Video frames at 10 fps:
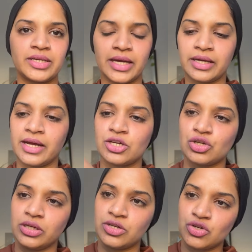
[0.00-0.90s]
I can
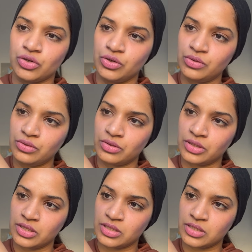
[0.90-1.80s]
actually show you.
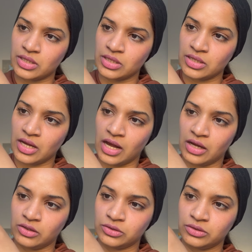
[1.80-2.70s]
This is
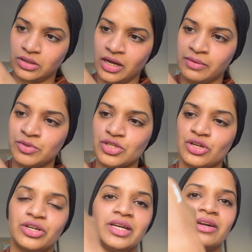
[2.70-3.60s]
how I'm just
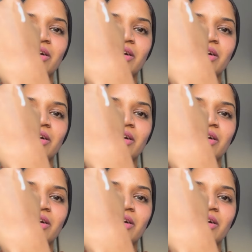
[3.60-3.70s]
gonna take